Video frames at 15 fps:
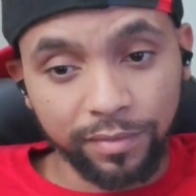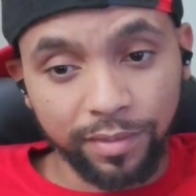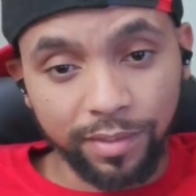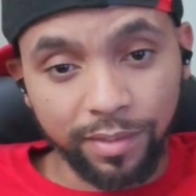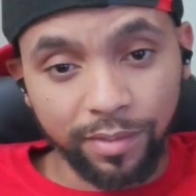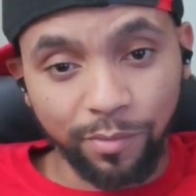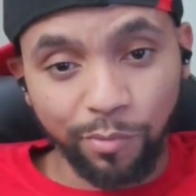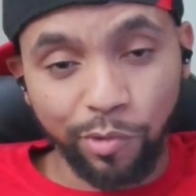
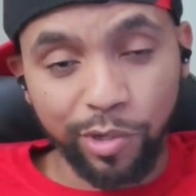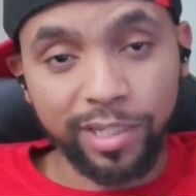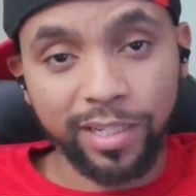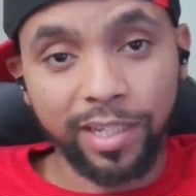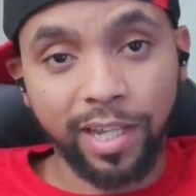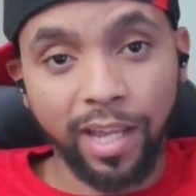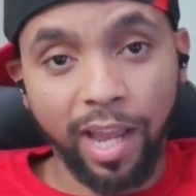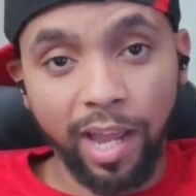What's the
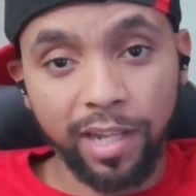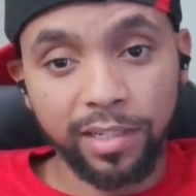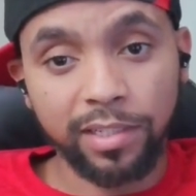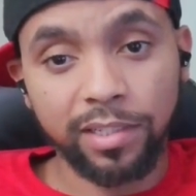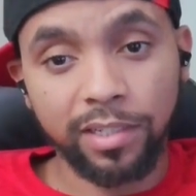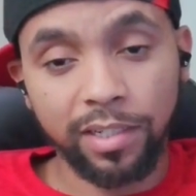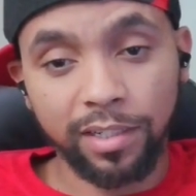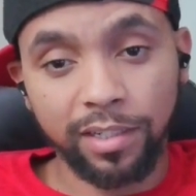catch?
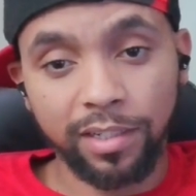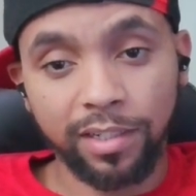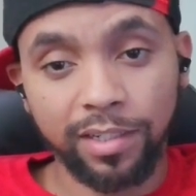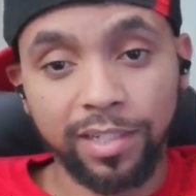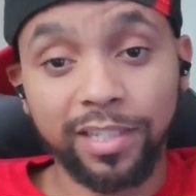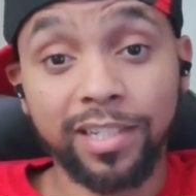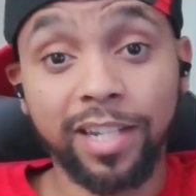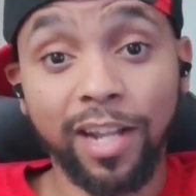There's
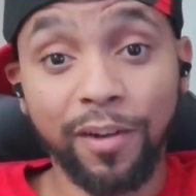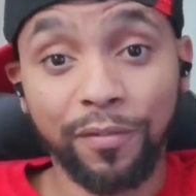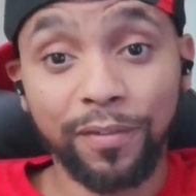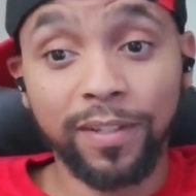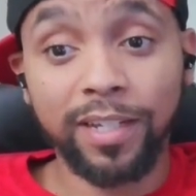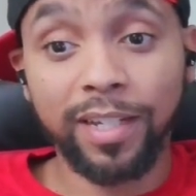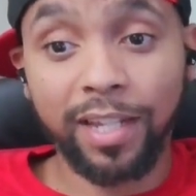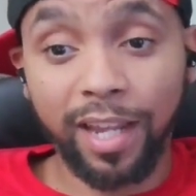definitely a
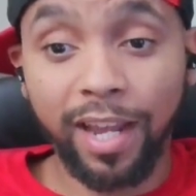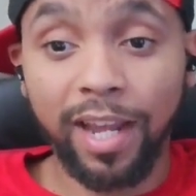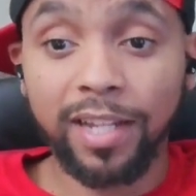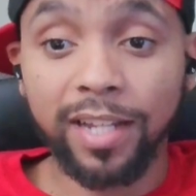catch.